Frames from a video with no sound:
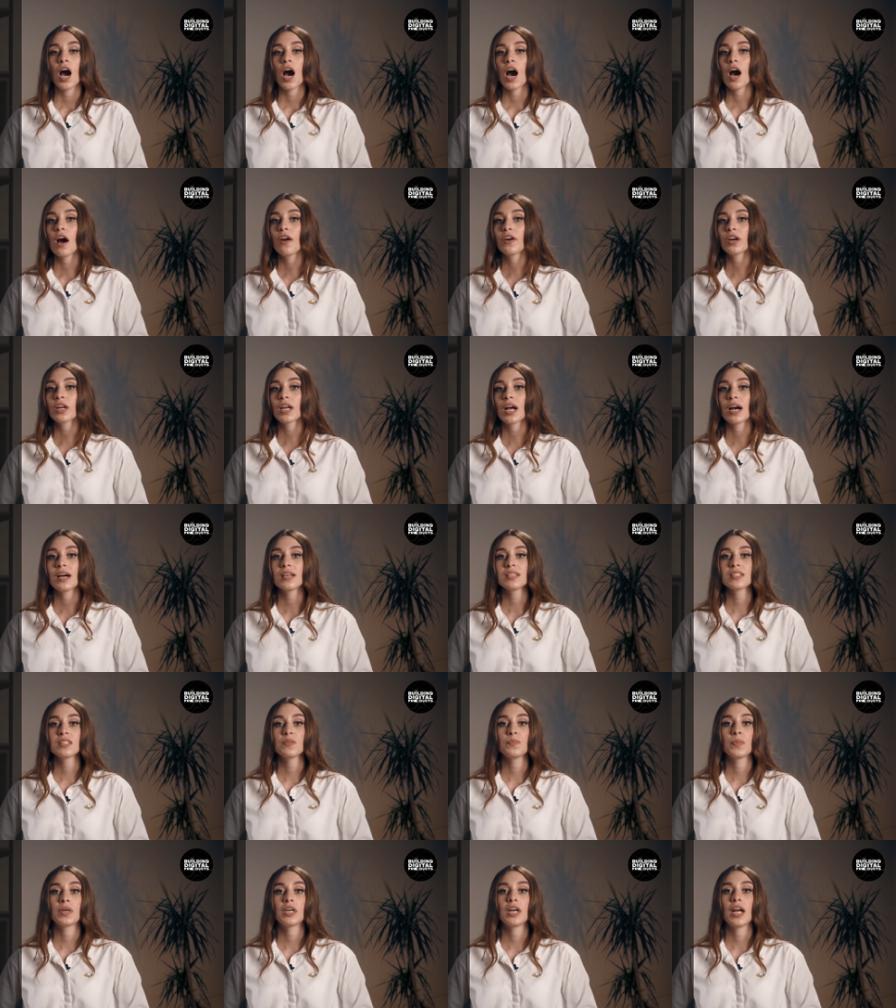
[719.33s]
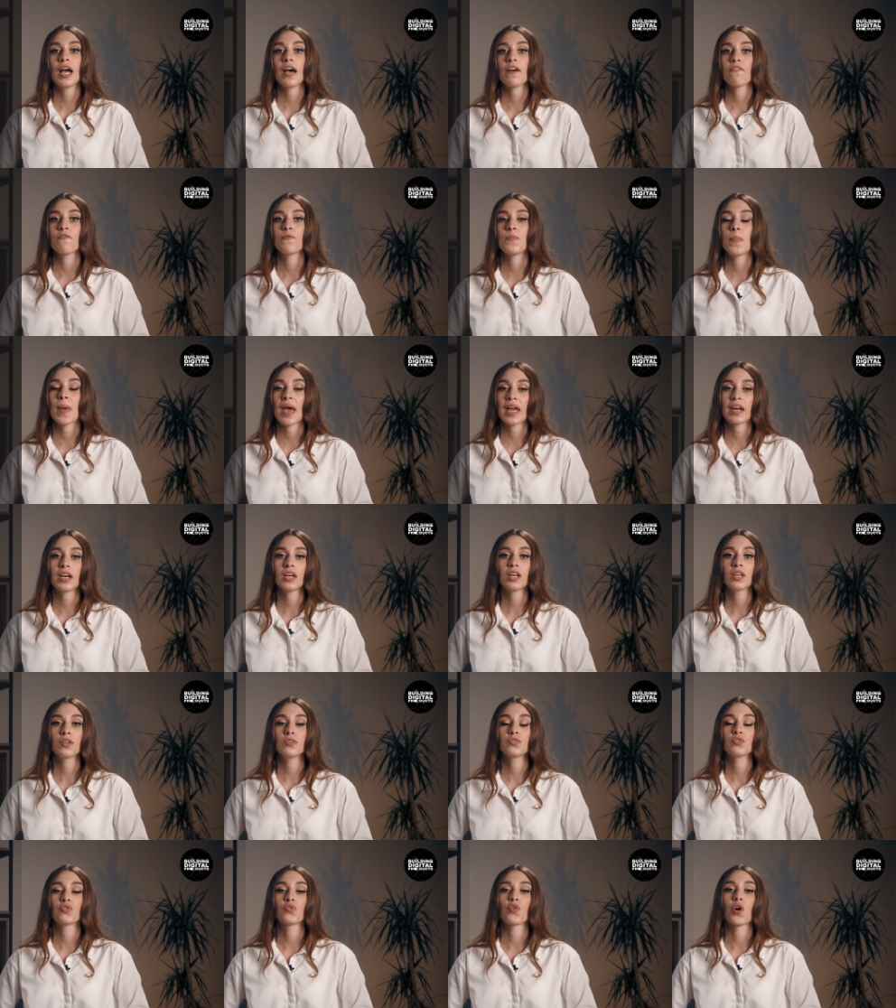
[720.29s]
Our customers have better
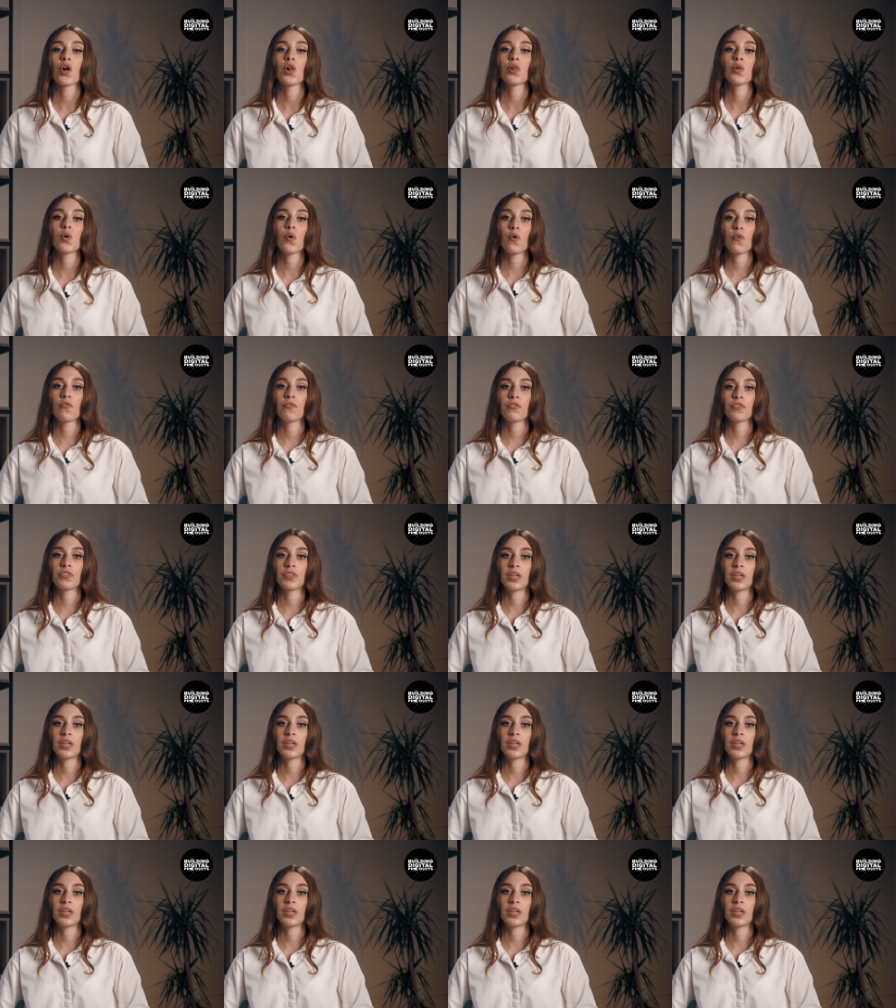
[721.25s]
control over